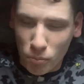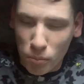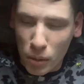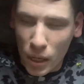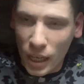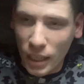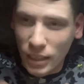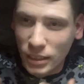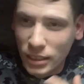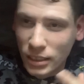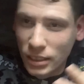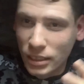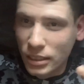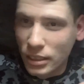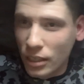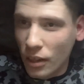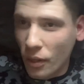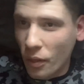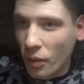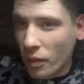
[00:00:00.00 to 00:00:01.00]
But
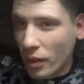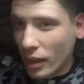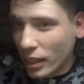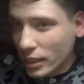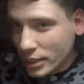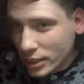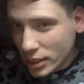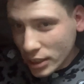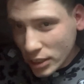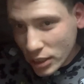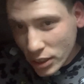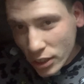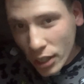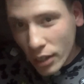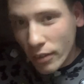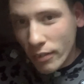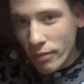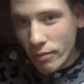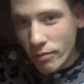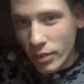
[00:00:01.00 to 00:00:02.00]
this
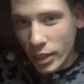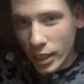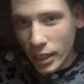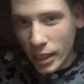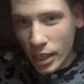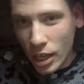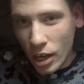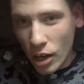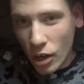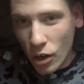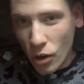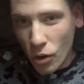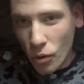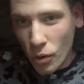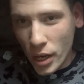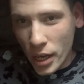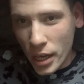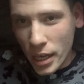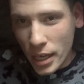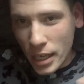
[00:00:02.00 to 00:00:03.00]
video